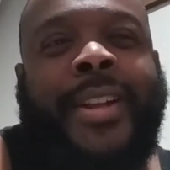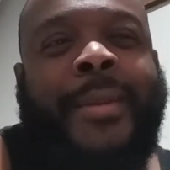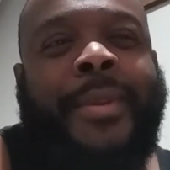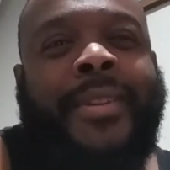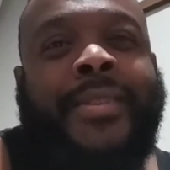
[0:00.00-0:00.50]
You know
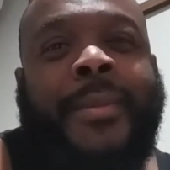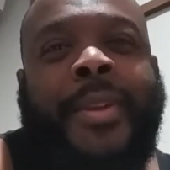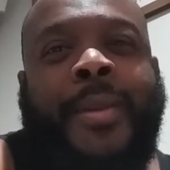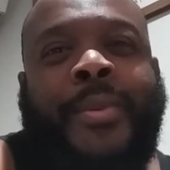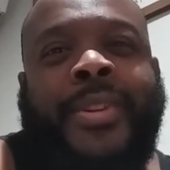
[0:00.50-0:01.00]
what I mean? So
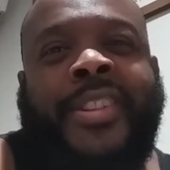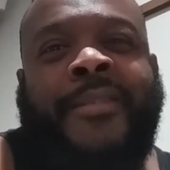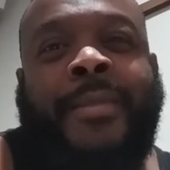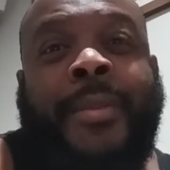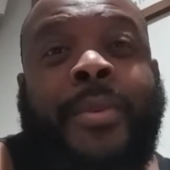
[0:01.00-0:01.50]
big up on
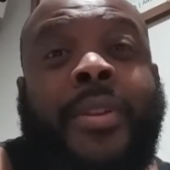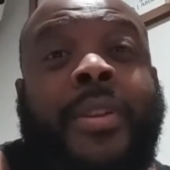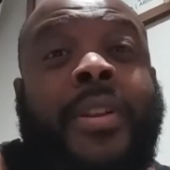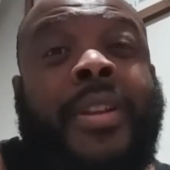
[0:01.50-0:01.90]
yourself, people.